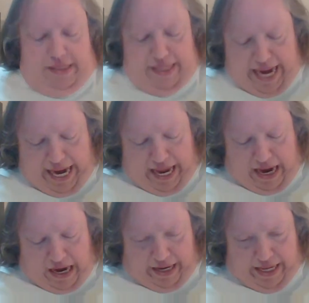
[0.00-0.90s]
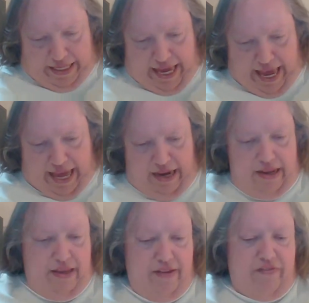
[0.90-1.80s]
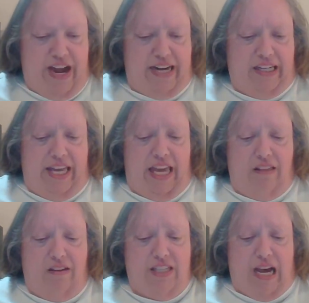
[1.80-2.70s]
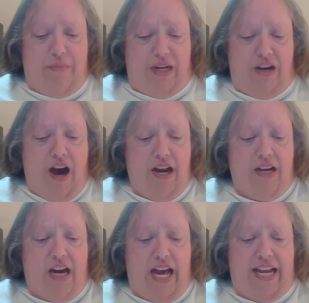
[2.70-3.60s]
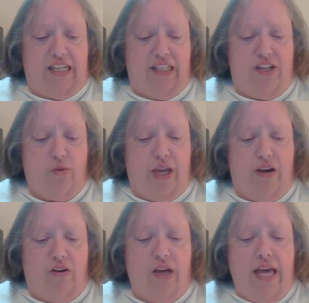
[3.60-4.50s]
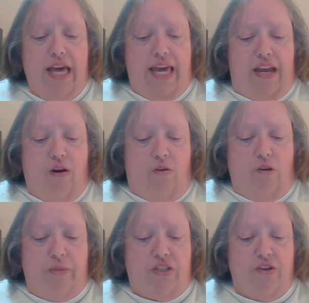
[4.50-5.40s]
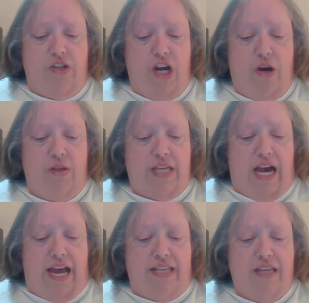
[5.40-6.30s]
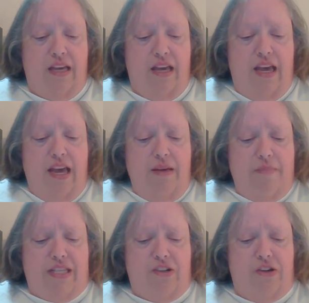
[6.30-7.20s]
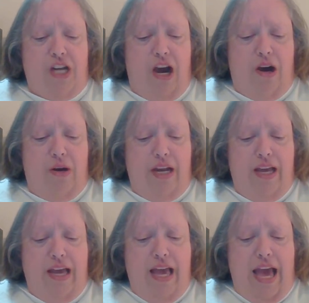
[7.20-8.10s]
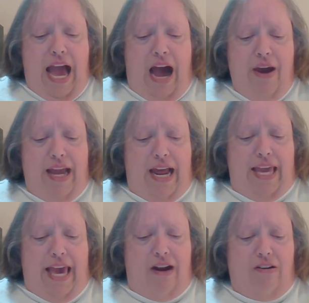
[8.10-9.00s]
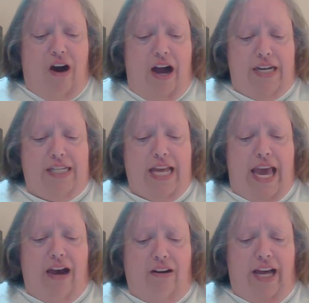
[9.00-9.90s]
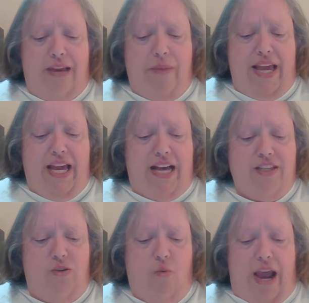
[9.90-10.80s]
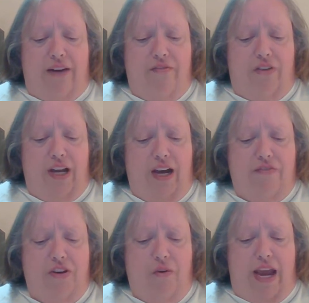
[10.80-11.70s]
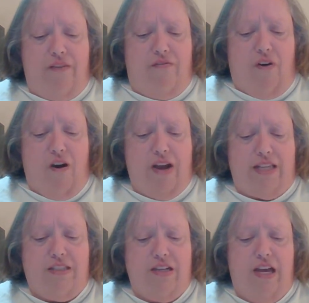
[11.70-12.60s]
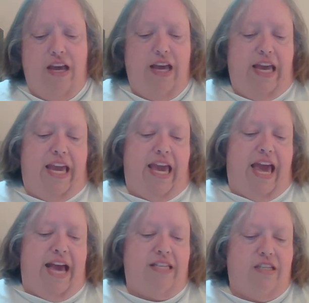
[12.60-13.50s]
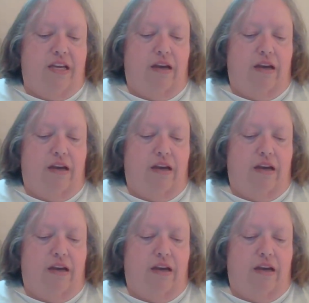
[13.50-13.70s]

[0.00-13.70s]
Danny hung his head. Finally he looked up and caught a kindly twinkle in old Mr. Toad's eyes. Mr. Toad, how can I get a long tail like my cousin Whitefoot of the Green Forest? he asked.